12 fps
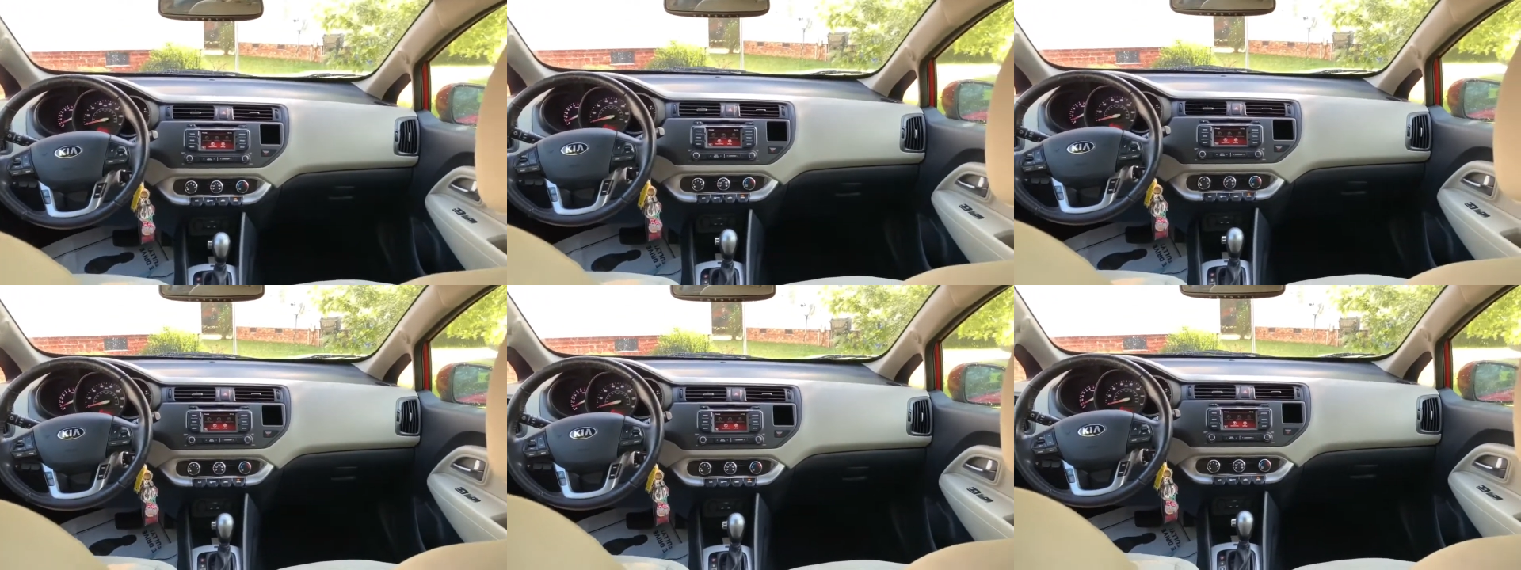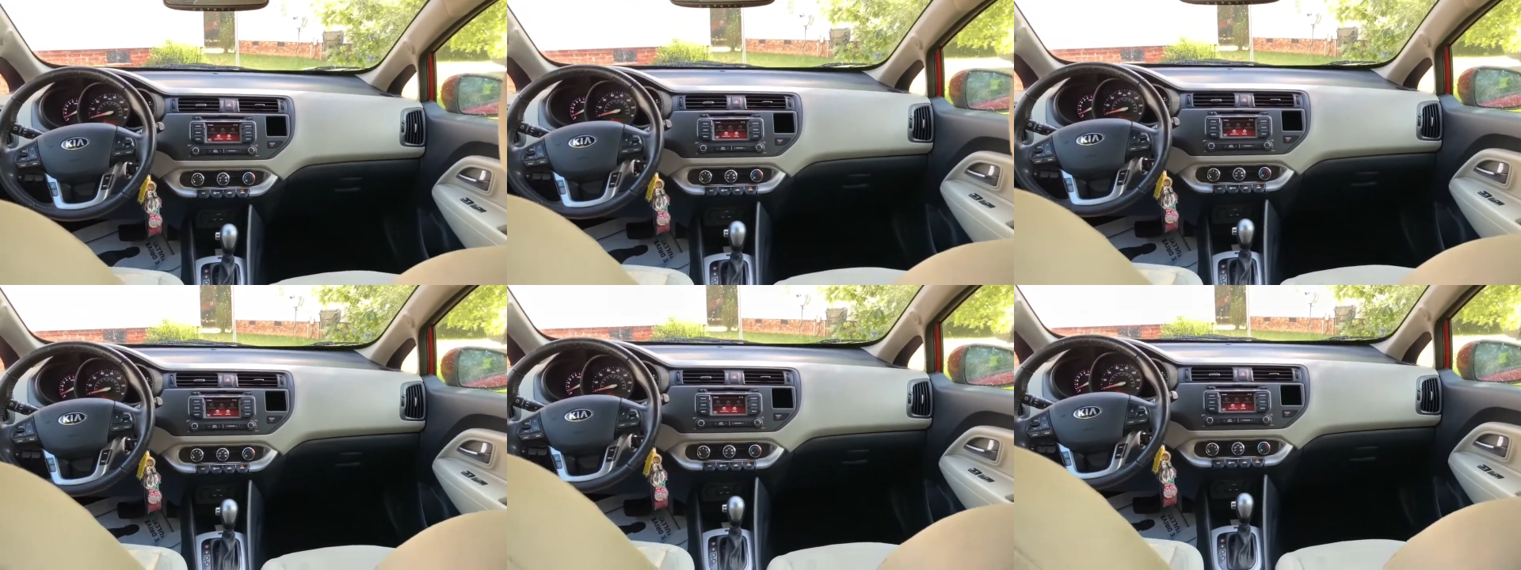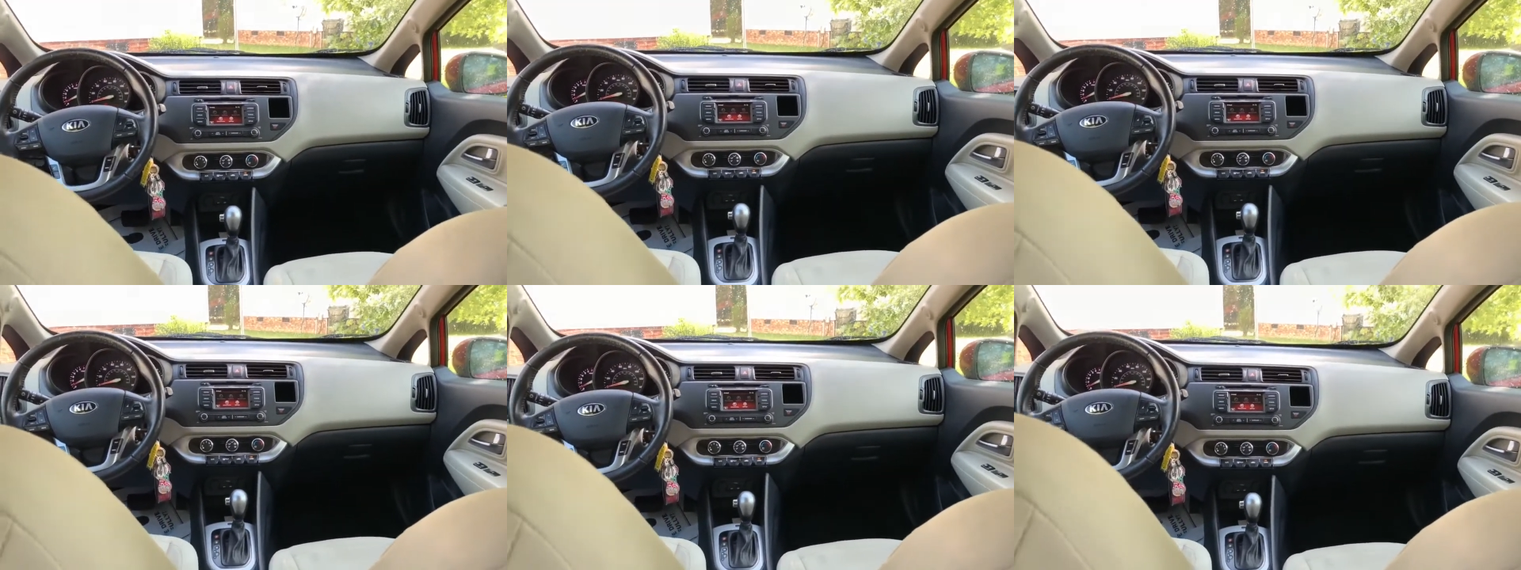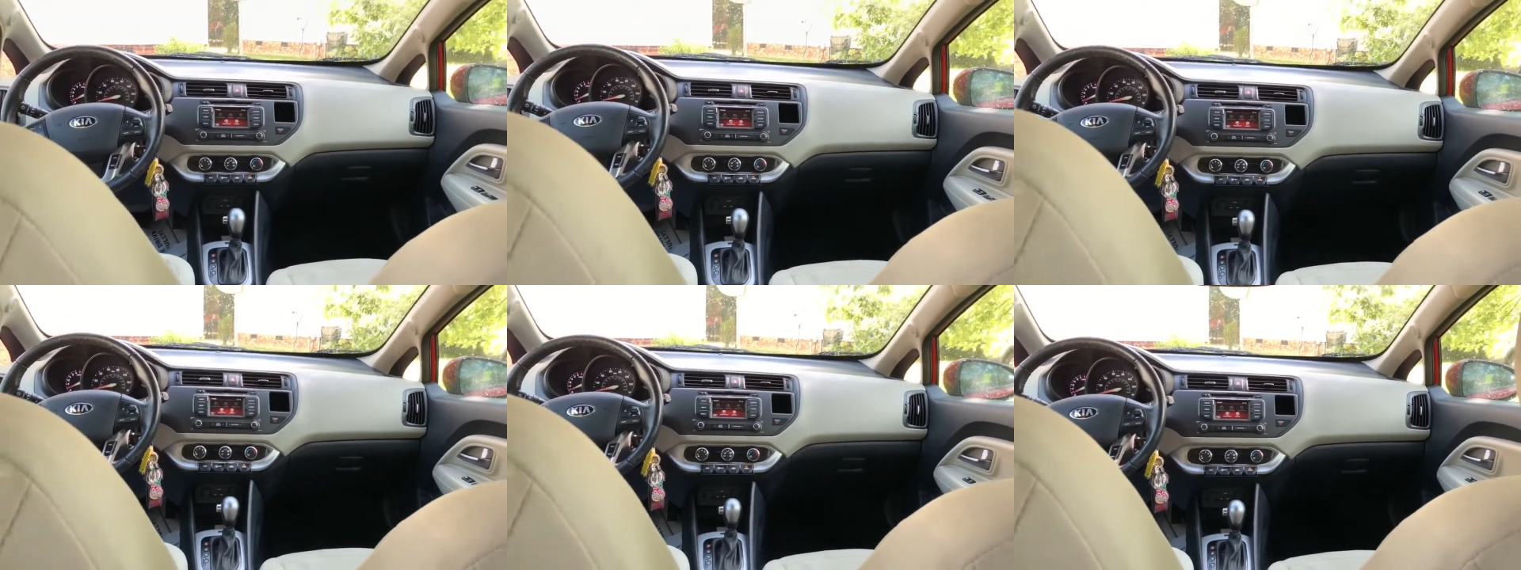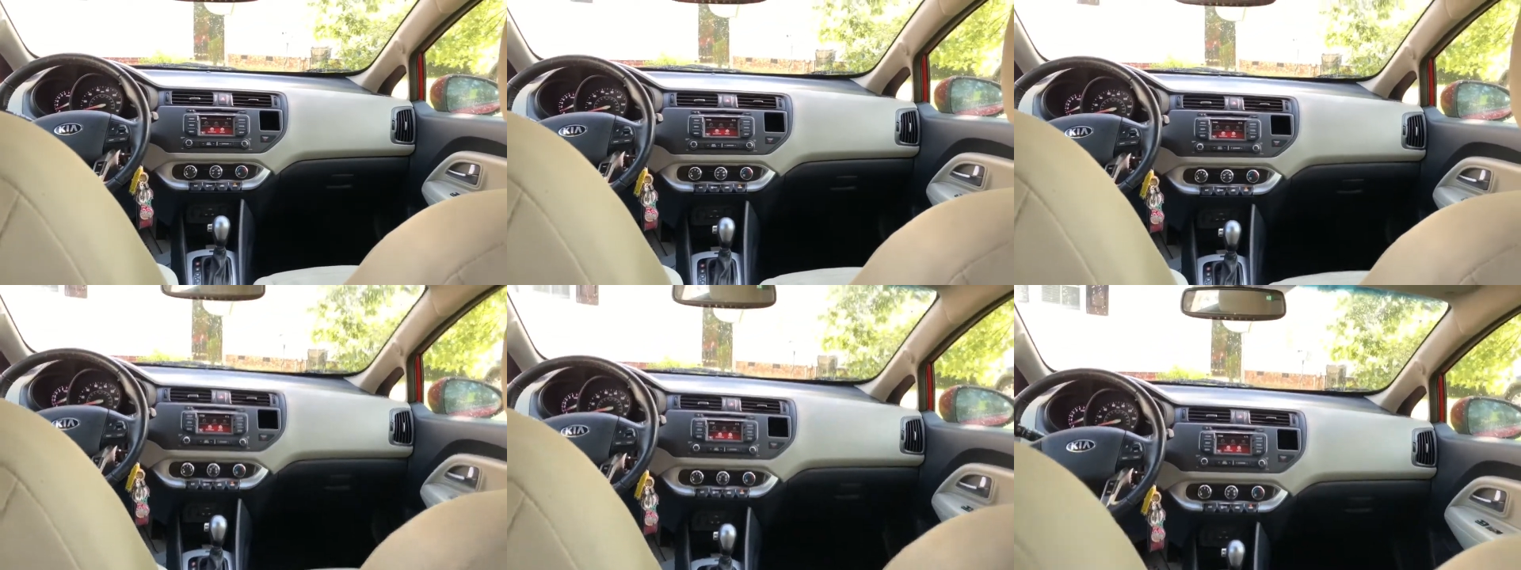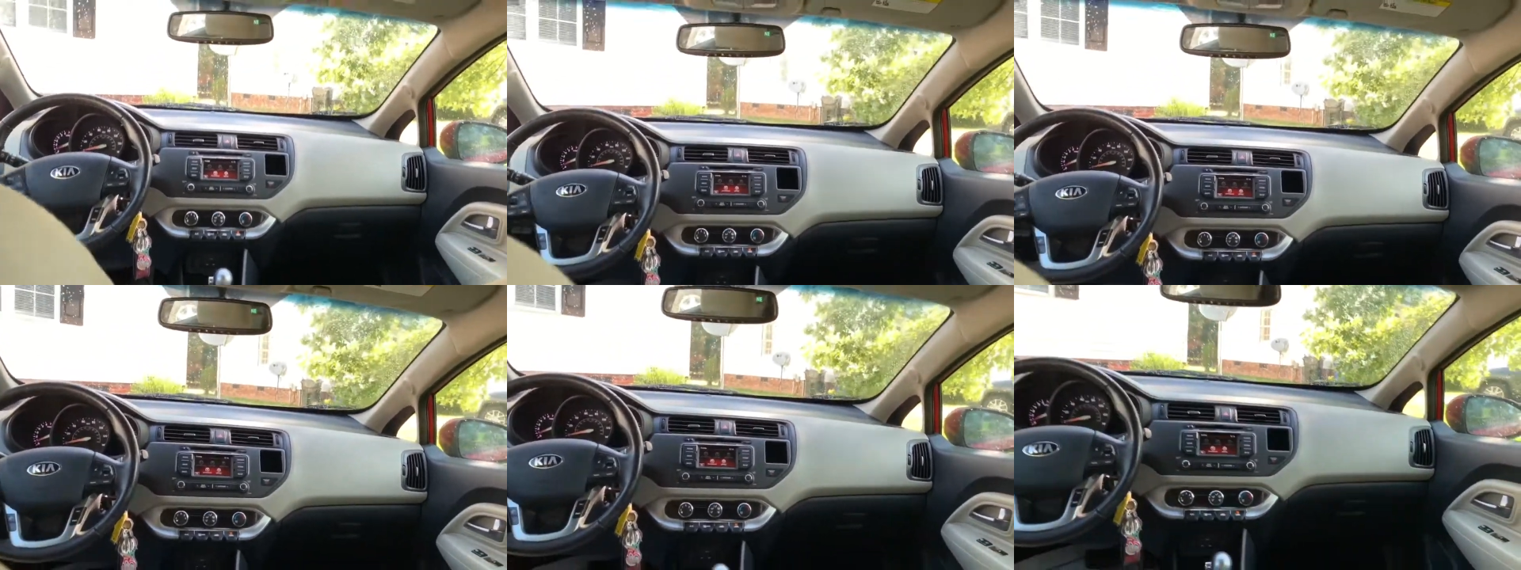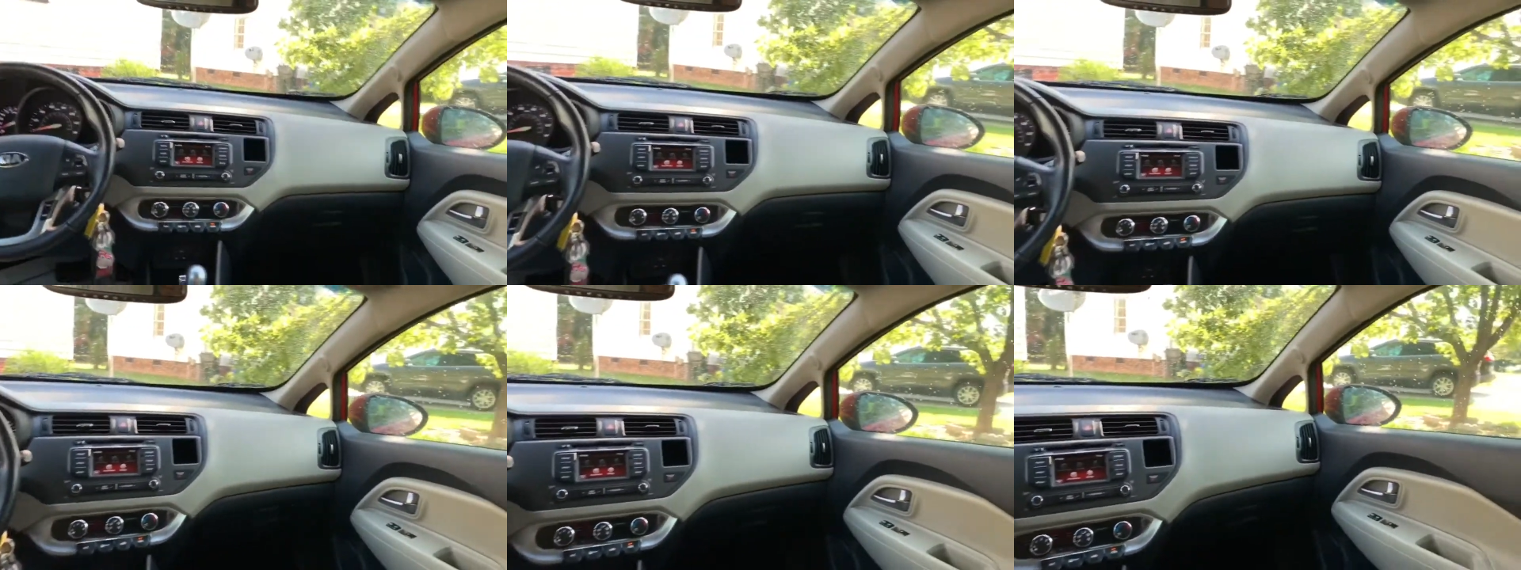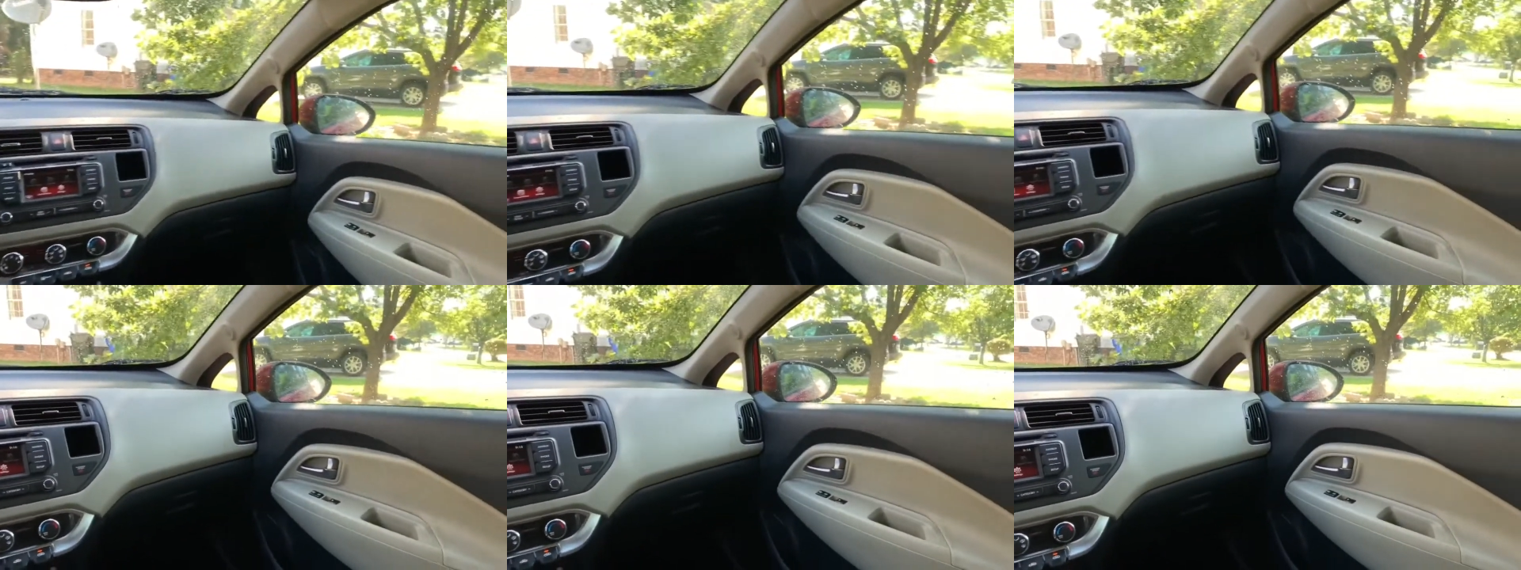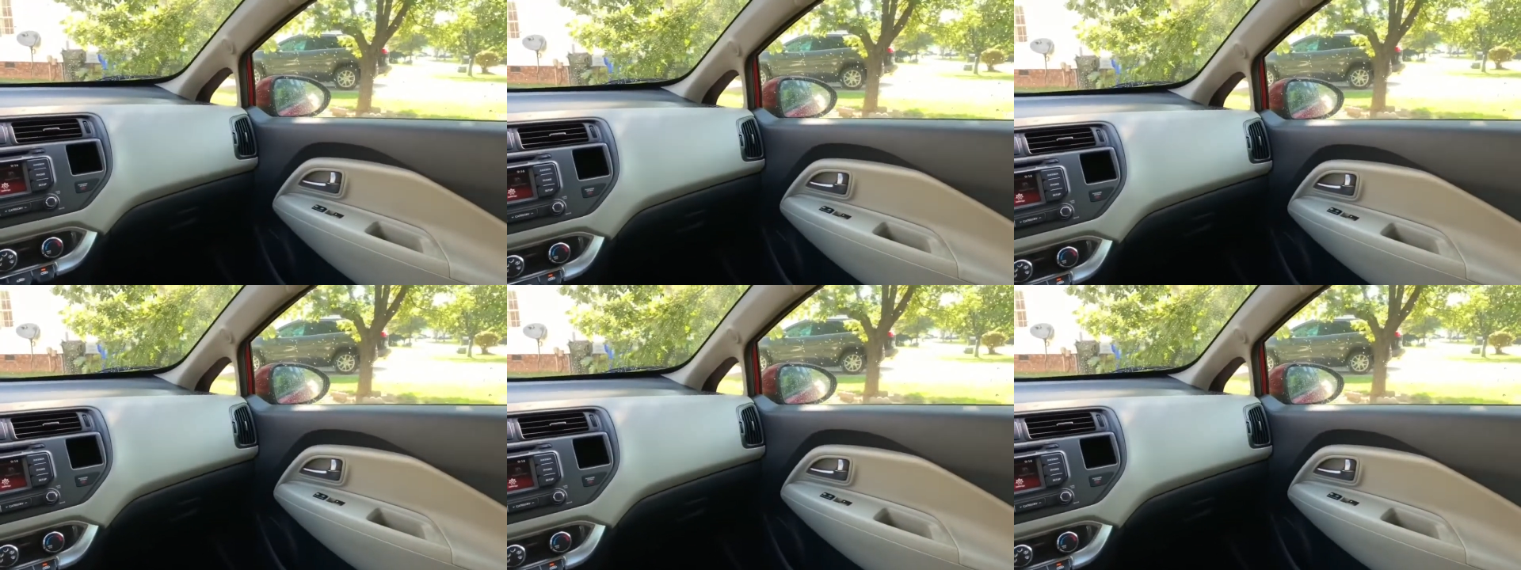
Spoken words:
No face is visible, so there are no lips to read.